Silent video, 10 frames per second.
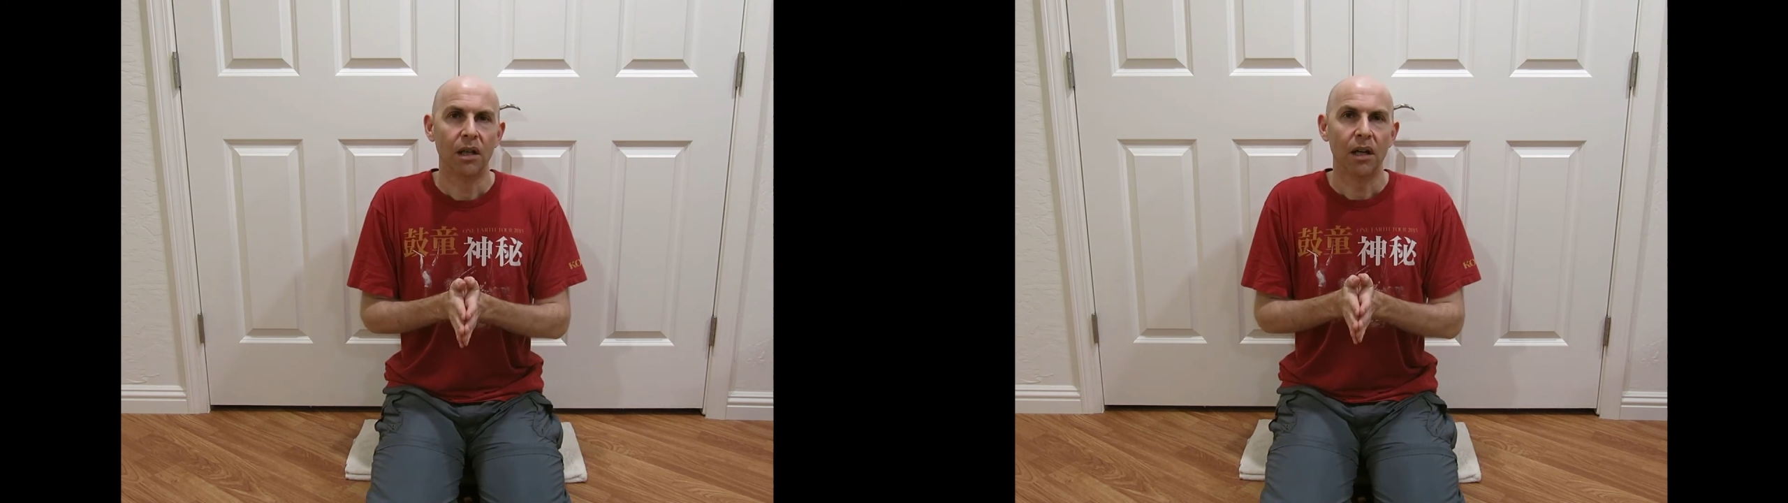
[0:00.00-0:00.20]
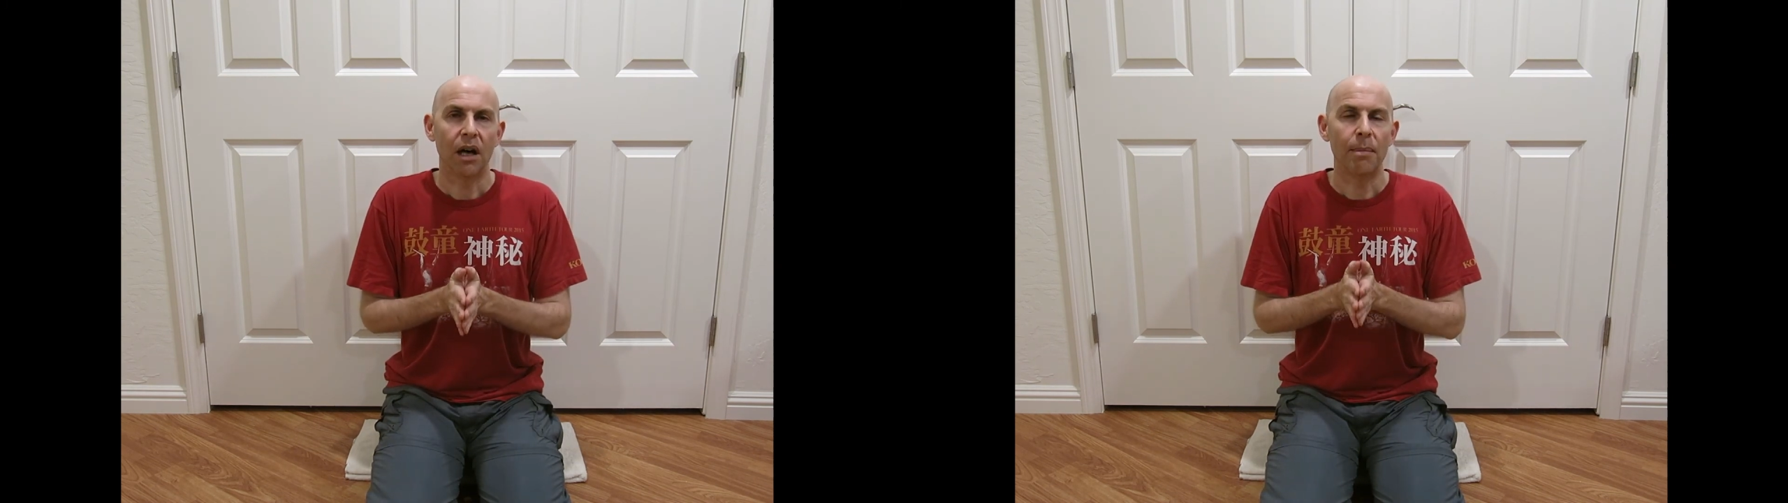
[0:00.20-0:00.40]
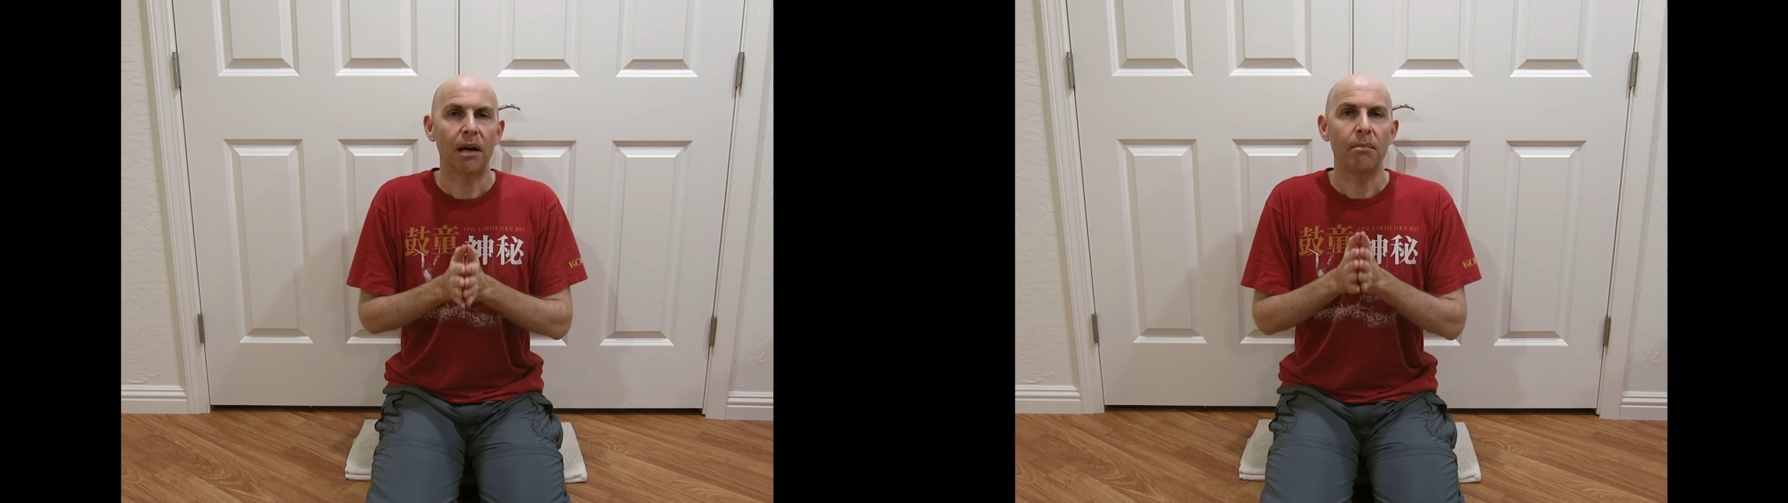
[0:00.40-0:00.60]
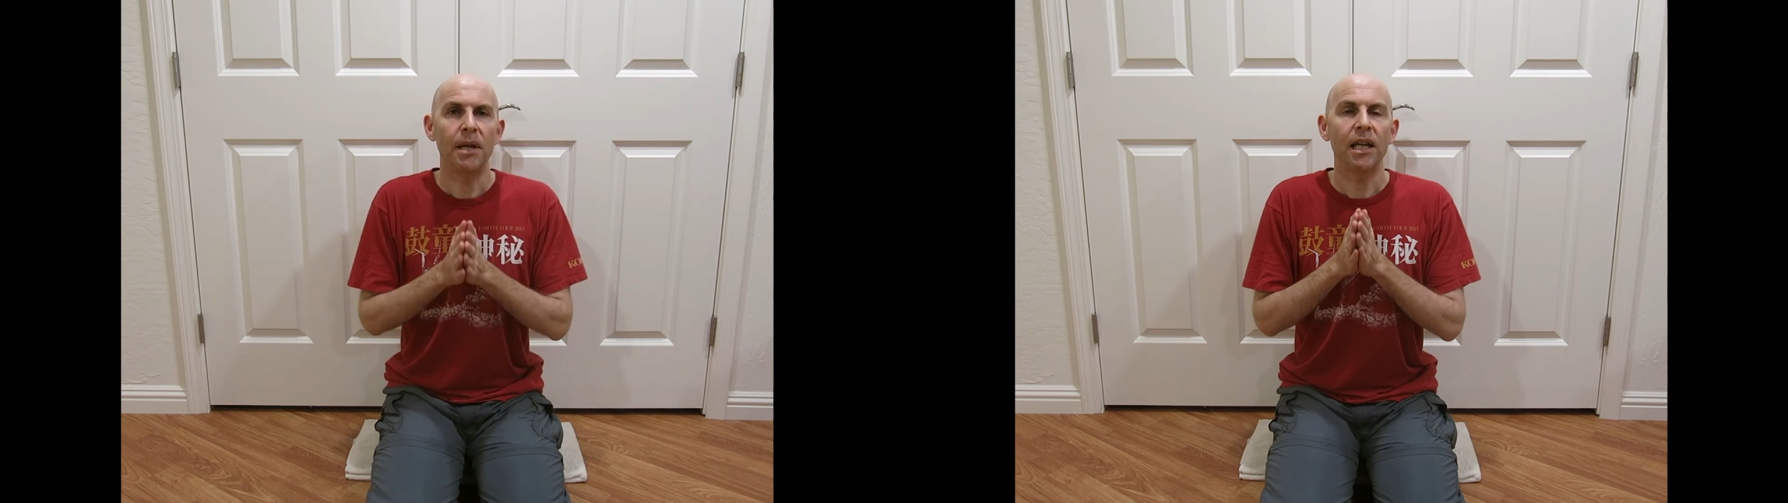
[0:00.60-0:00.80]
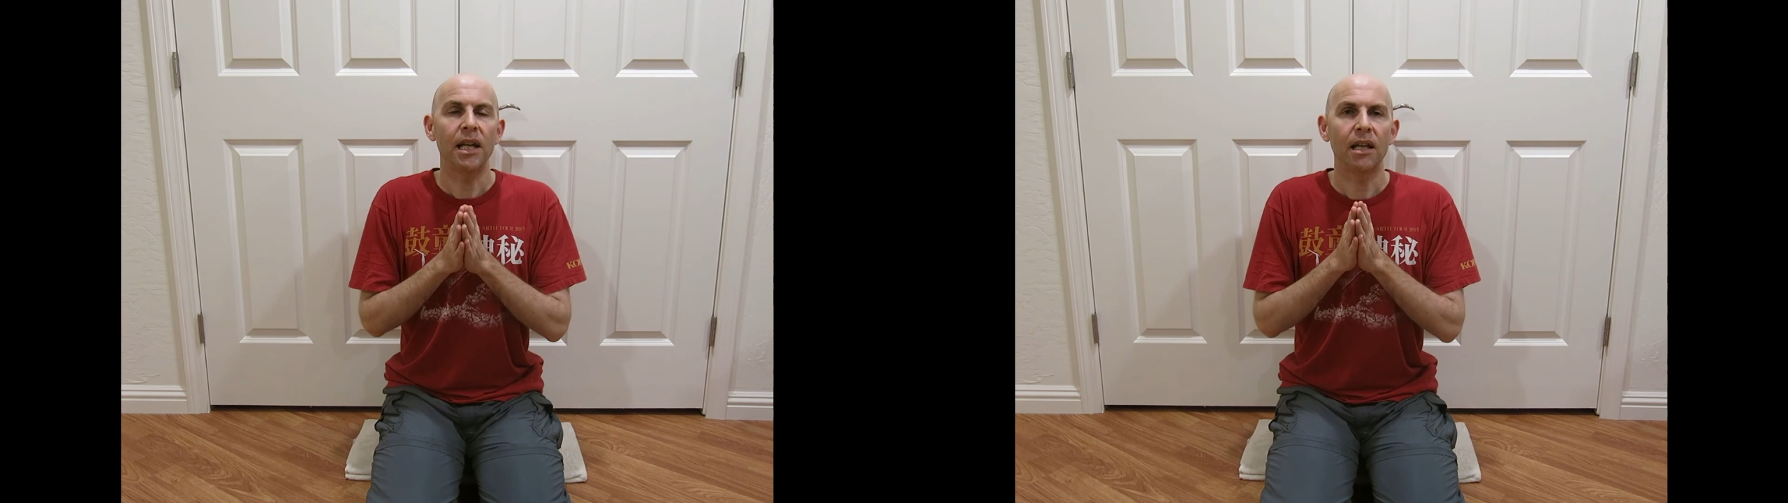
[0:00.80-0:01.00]
About
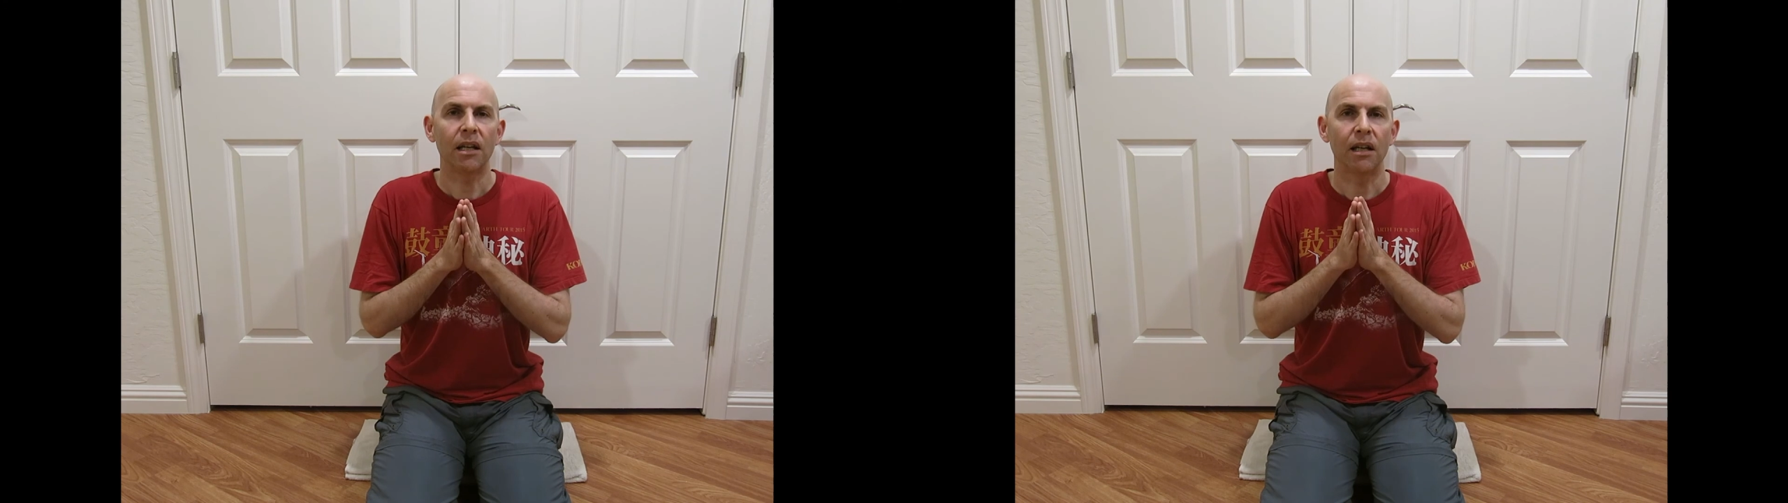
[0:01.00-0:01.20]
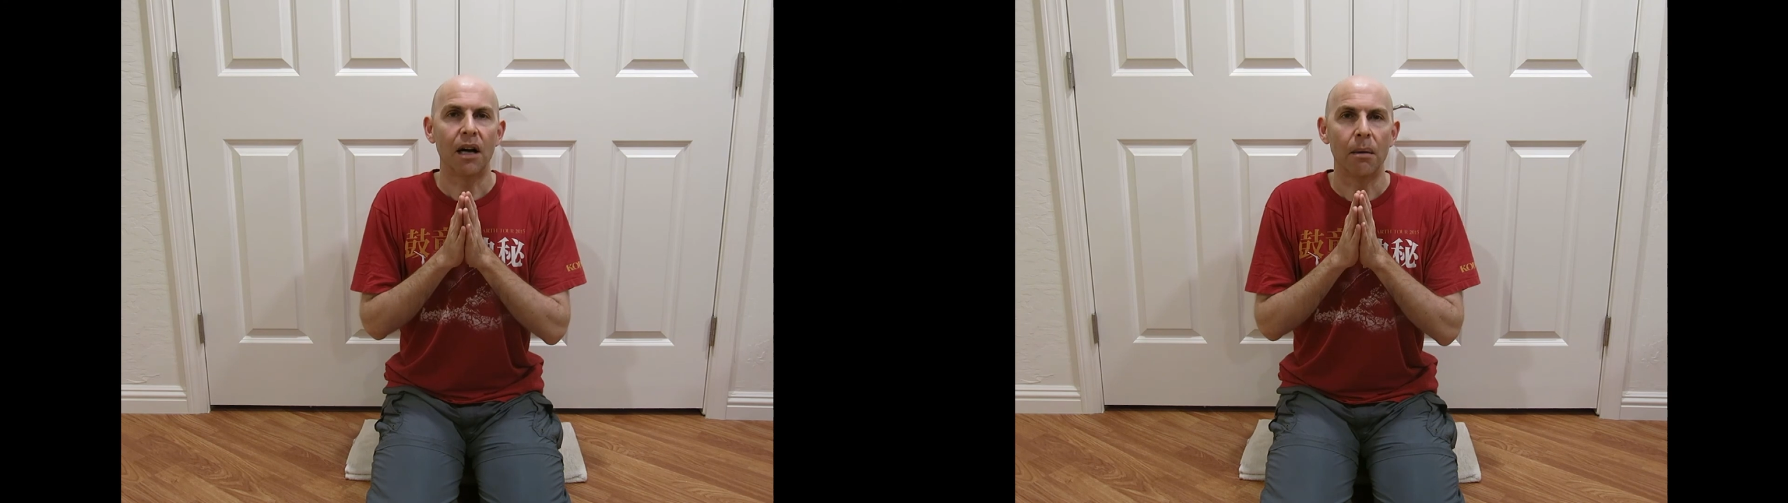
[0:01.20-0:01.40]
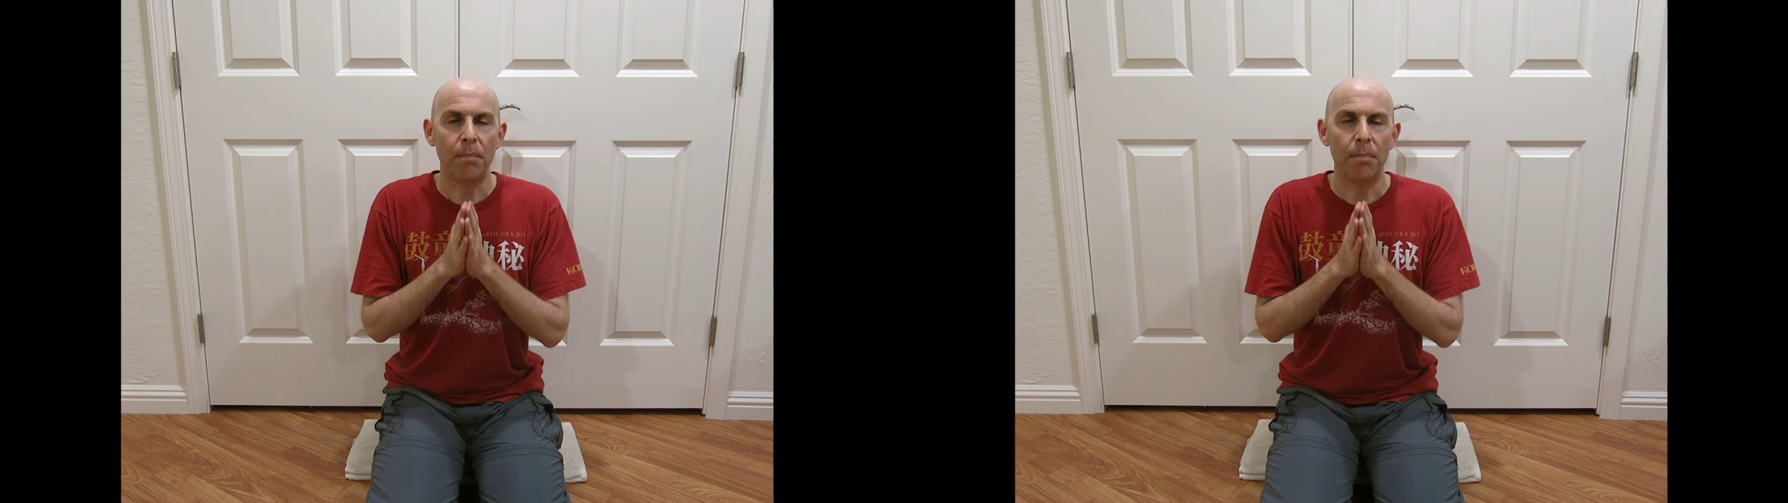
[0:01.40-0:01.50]
making a